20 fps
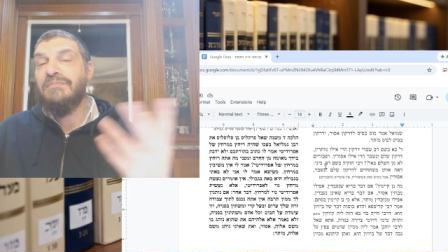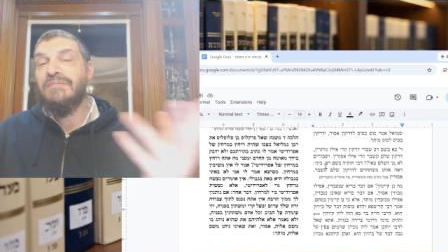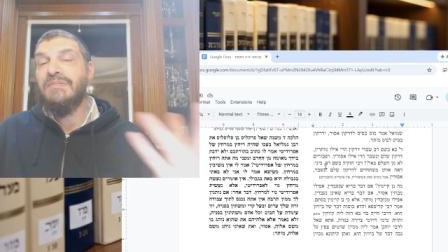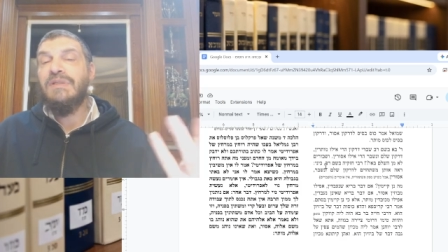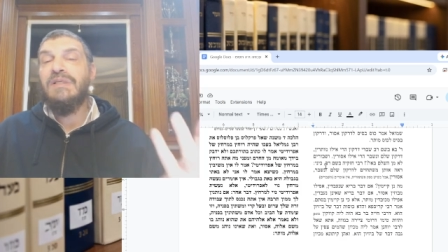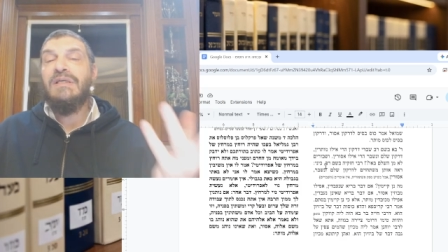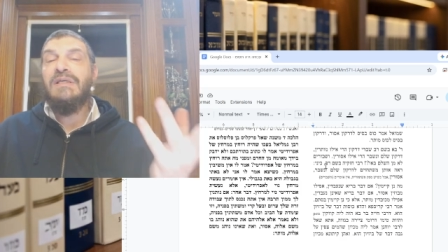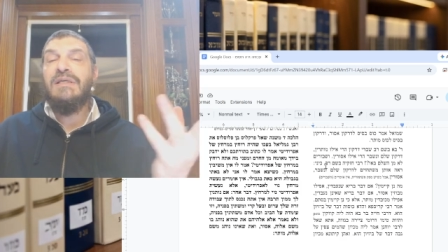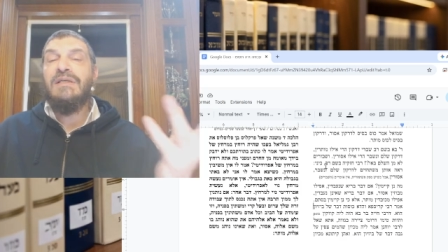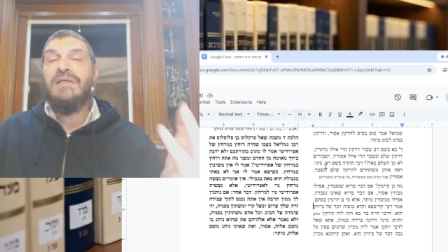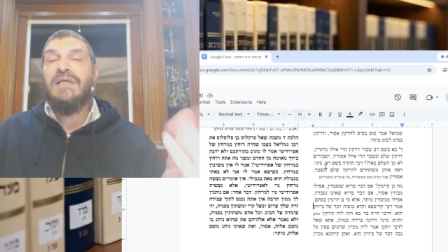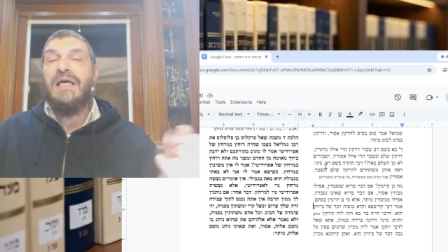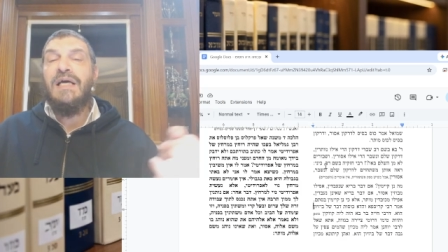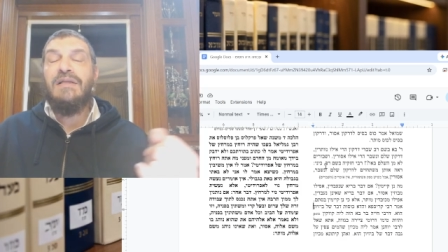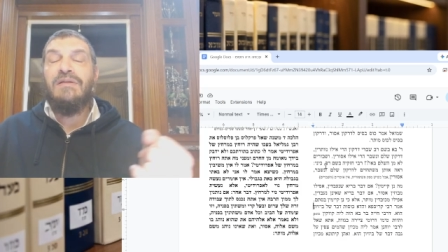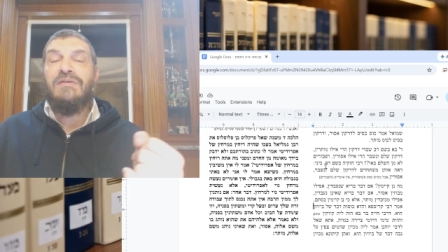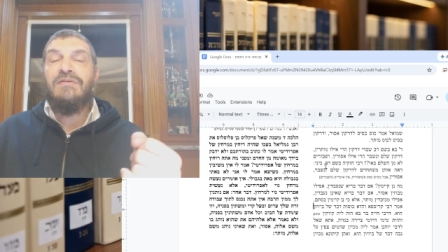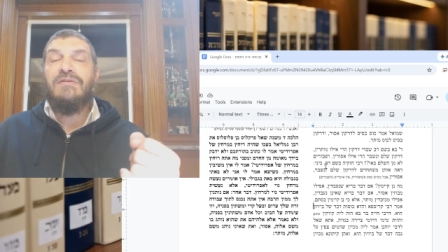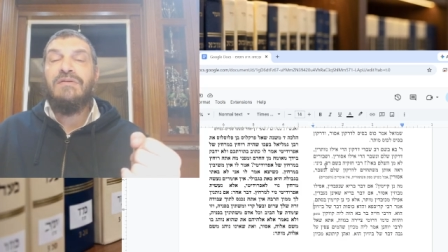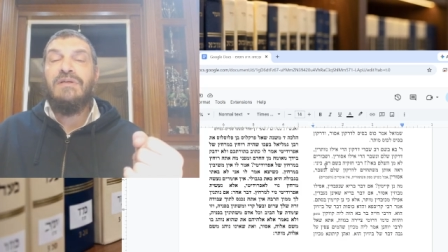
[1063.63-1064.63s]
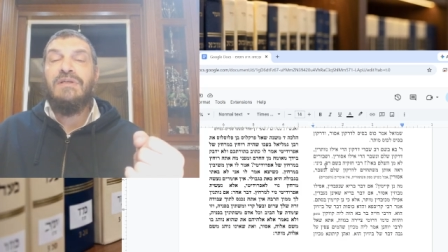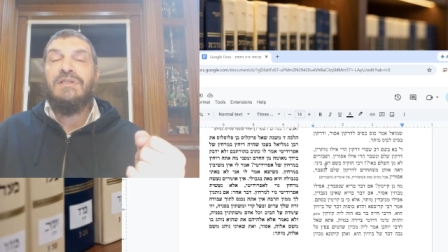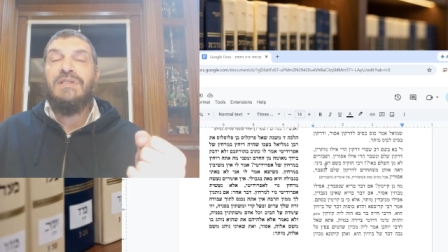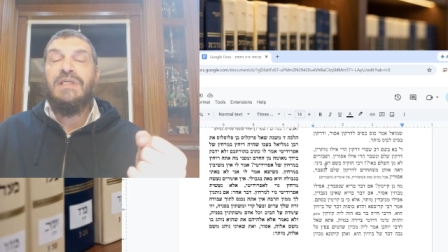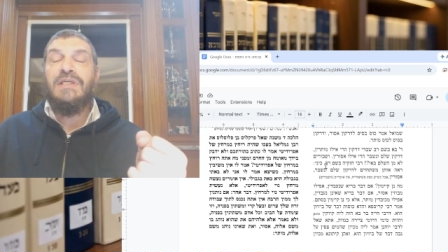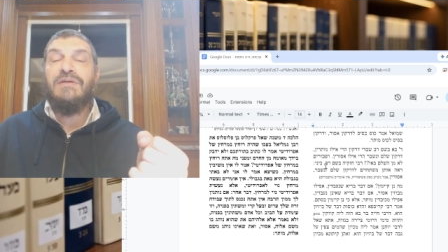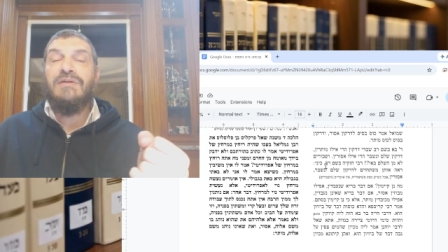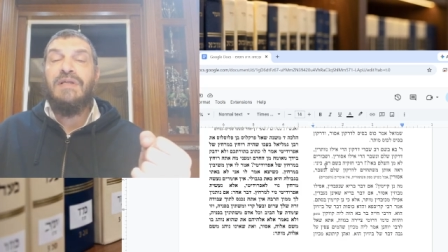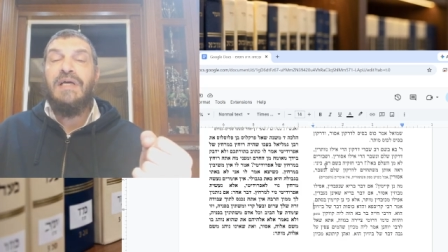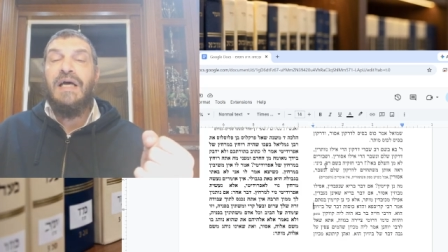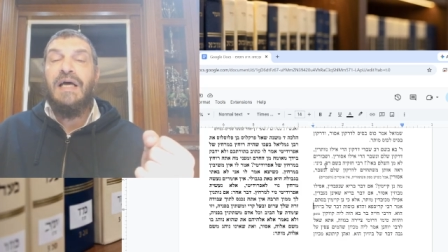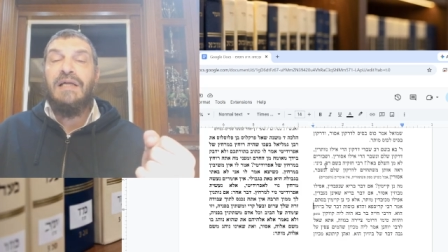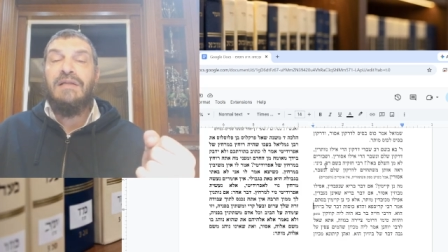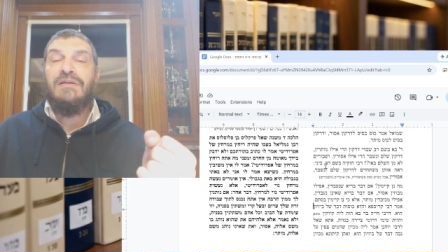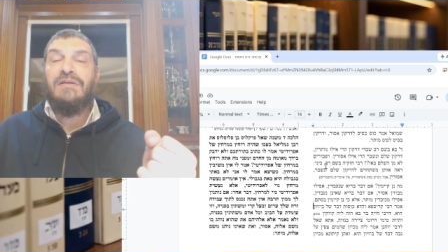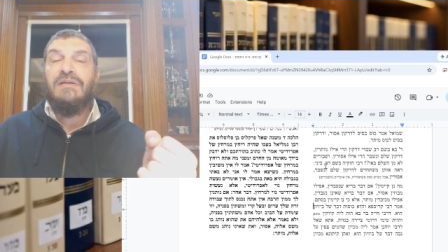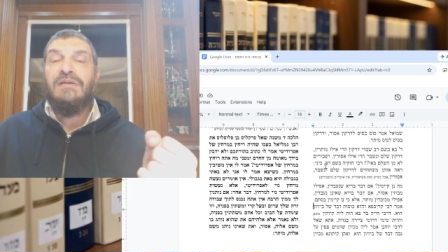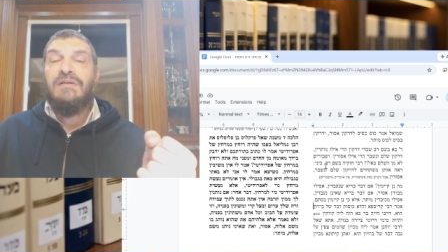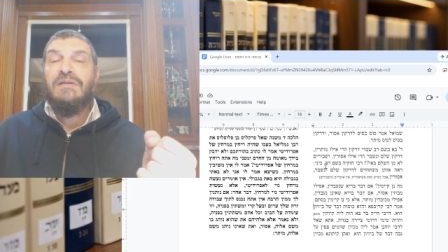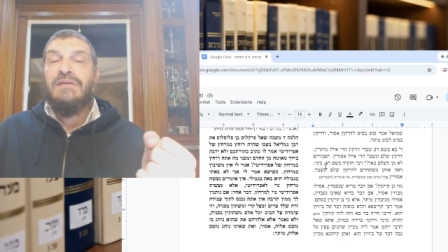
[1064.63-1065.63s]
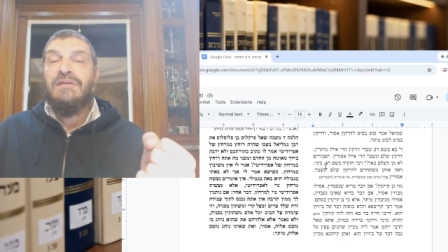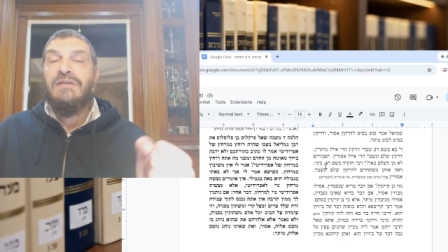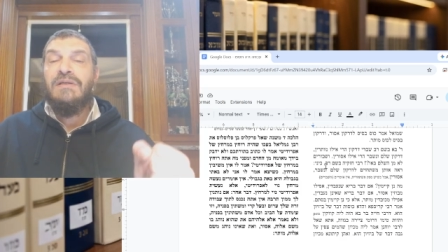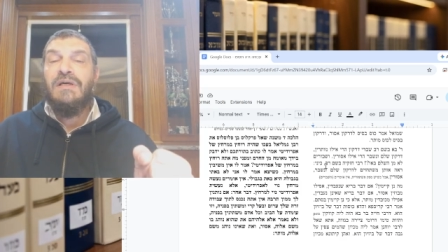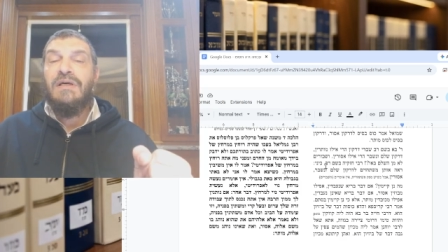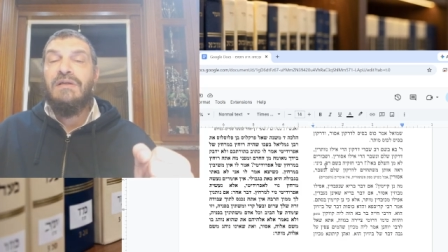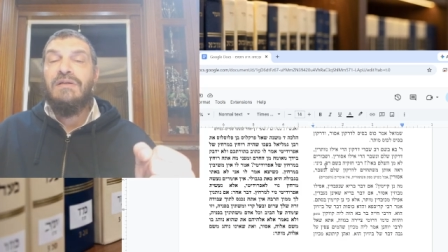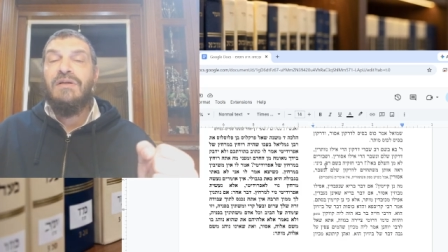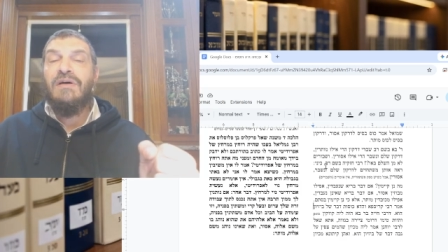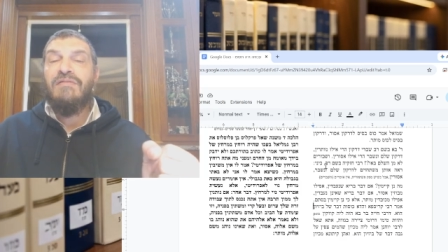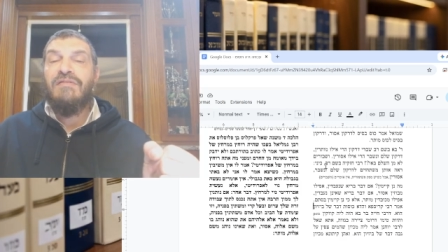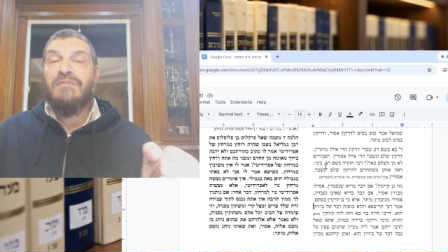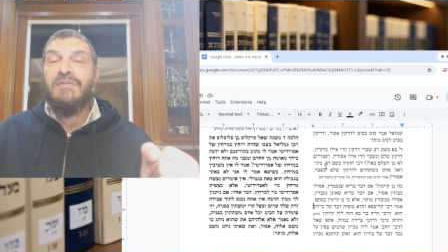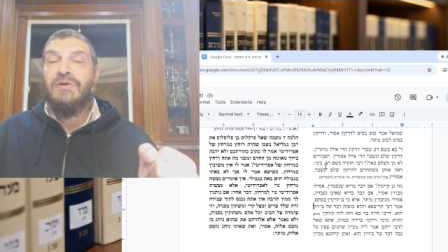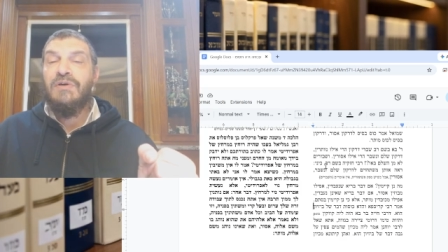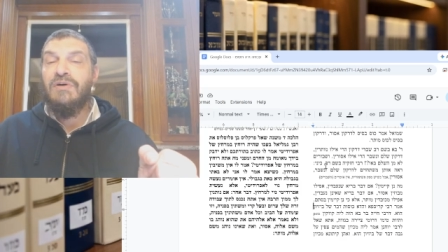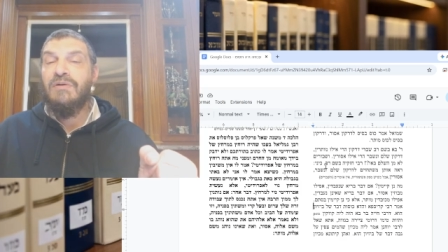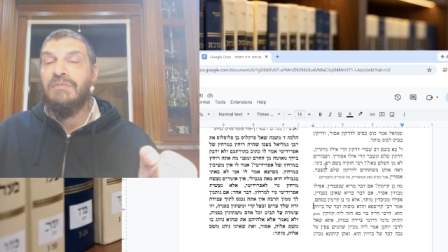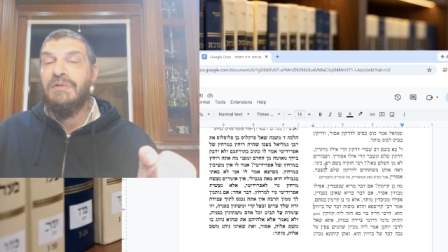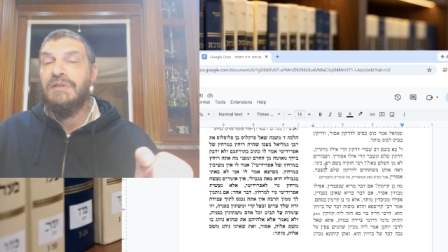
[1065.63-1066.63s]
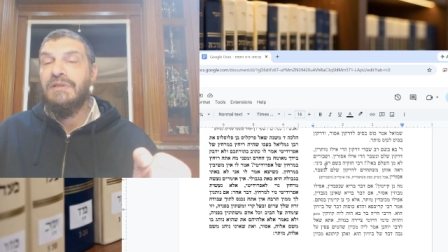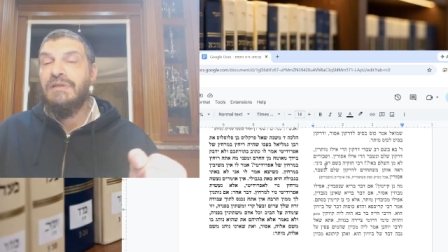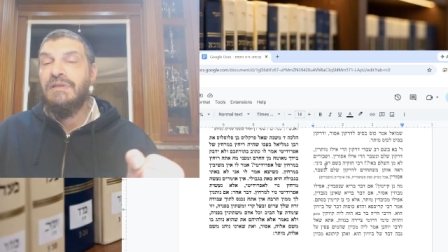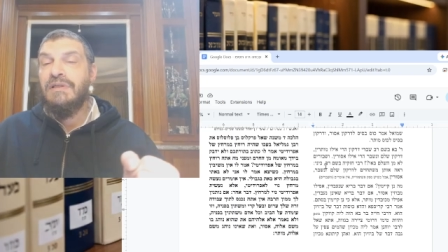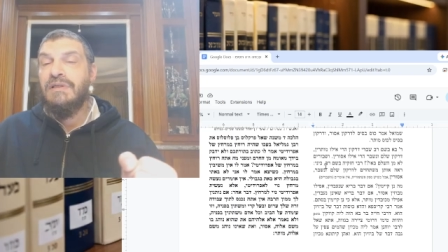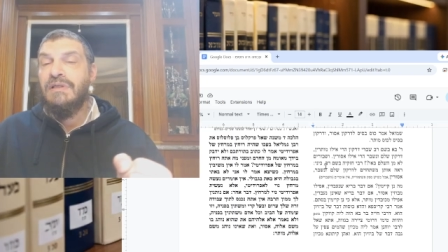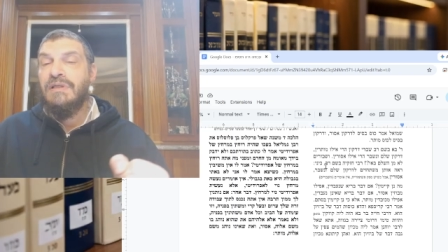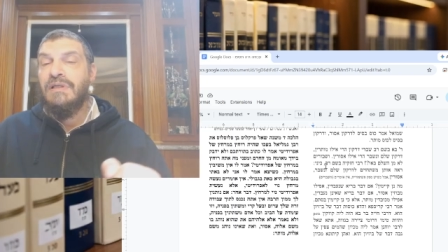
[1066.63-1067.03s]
you can't consider that a davar mechubet.